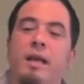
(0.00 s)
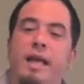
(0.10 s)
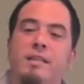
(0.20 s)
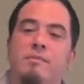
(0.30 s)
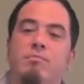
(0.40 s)

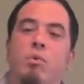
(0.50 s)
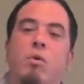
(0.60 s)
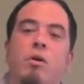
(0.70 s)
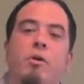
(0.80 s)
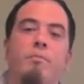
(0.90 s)
It's a
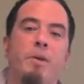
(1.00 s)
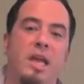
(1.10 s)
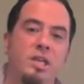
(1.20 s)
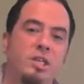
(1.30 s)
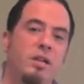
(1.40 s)
more
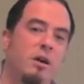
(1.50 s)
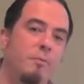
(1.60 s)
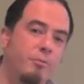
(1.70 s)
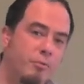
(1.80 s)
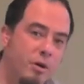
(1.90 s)
patient
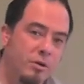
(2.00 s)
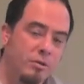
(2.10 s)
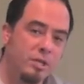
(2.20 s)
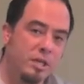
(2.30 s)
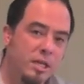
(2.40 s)

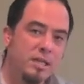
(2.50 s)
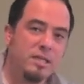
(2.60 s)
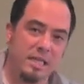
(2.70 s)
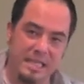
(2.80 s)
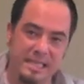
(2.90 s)
approach
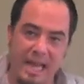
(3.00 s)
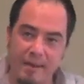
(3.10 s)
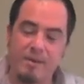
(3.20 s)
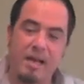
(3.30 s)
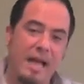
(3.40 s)
to the
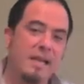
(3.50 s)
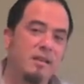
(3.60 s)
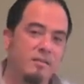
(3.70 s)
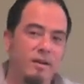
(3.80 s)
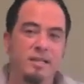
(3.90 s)
same
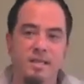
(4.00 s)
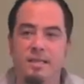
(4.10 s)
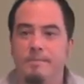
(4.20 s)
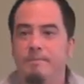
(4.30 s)
kind of idea.